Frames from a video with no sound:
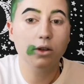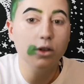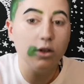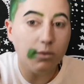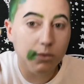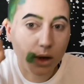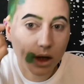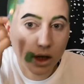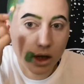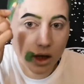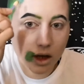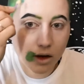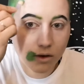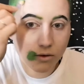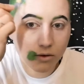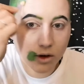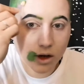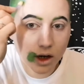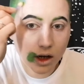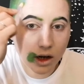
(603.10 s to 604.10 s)
And just make
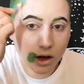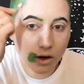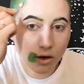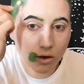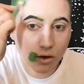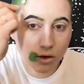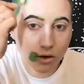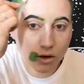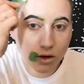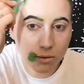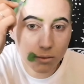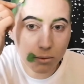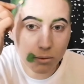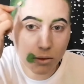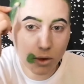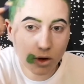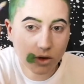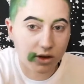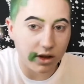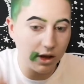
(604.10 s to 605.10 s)
it really look
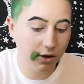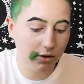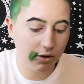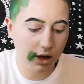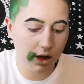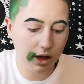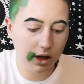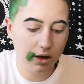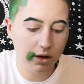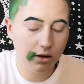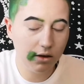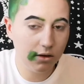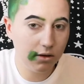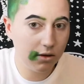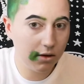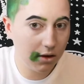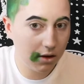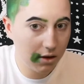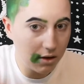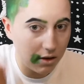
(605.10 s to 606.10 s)
mossy green.